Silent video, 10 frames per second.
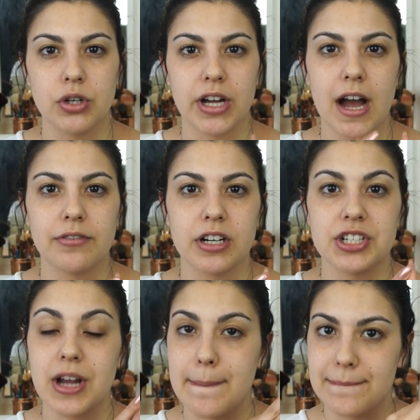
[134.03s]
full
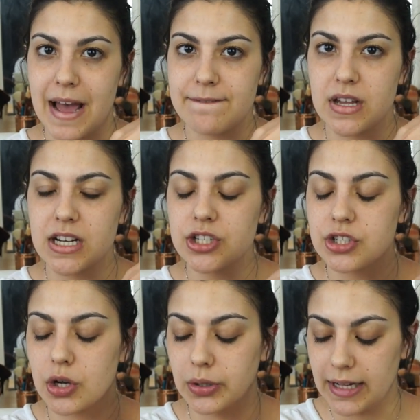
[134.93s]
coverage, matte finish.
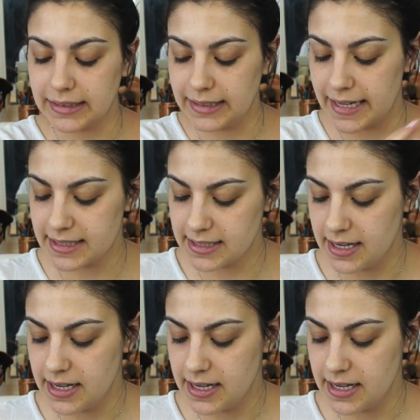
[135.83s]
So let's